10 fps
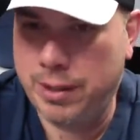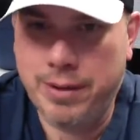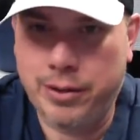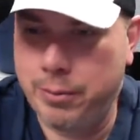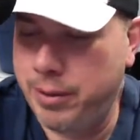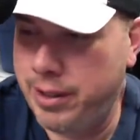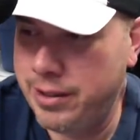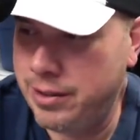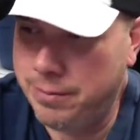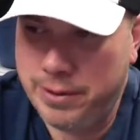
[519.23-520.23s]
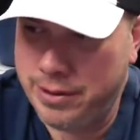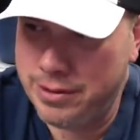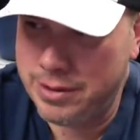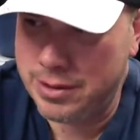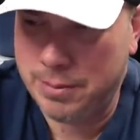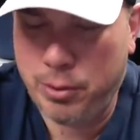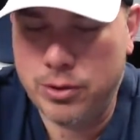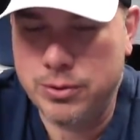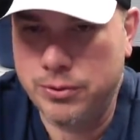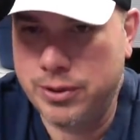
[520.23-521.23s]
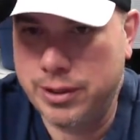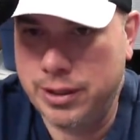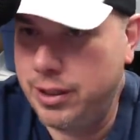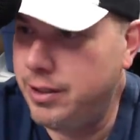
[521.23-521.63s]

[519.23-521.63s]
but I'm not going to put it out there because it's a personal thing,